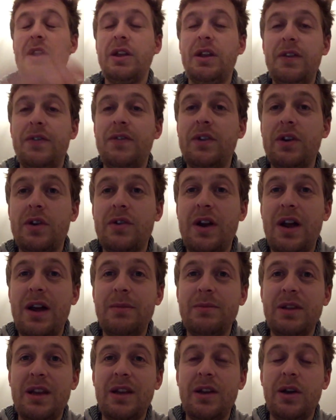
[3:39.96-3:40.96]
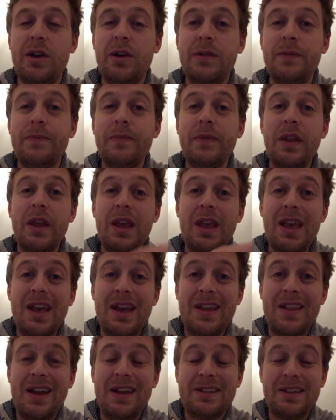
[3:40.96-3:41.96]
the different crimes I know.
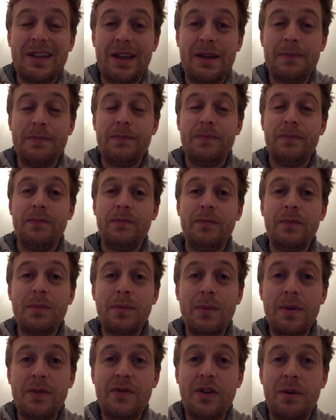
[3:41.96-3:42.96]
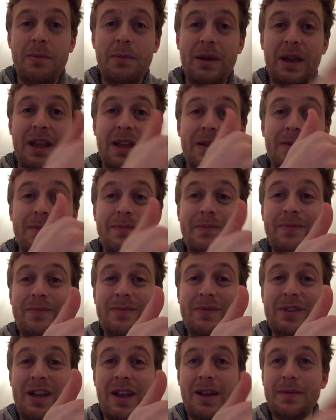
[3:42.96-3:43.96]
And that's it from me.
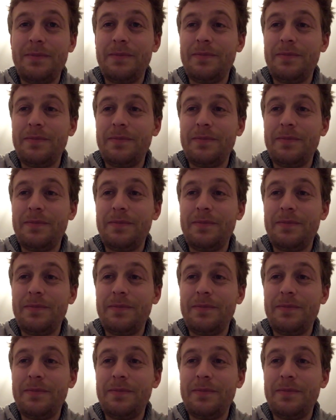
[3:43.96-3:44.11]
See ya.